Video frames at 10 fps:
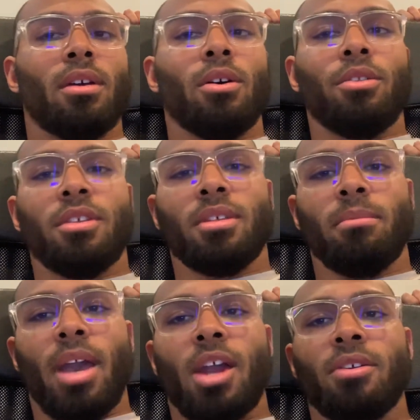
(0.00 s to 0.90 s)
Only the
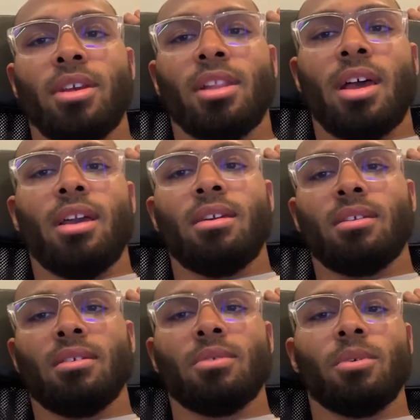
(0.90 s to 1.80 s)
battery light
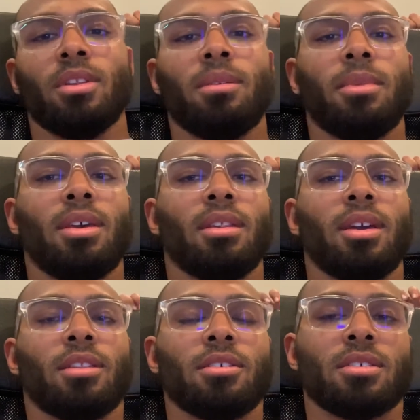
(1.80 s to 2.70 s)
will emit,
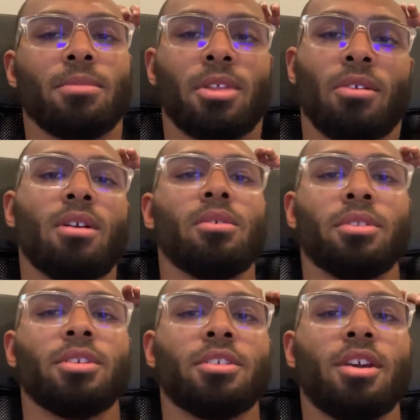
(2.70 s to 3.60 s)
like there's something wrong
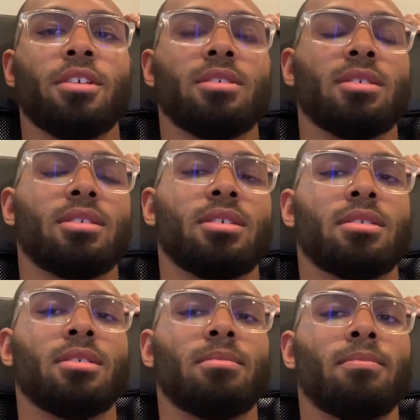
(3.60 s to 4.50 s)
with the charging
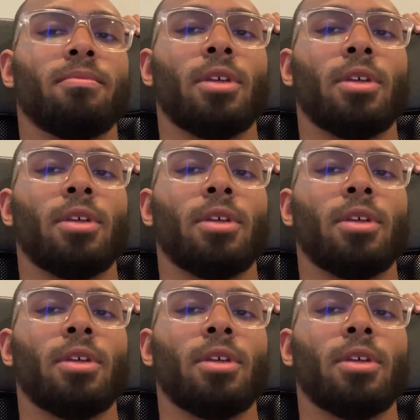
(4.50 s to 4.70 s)
system.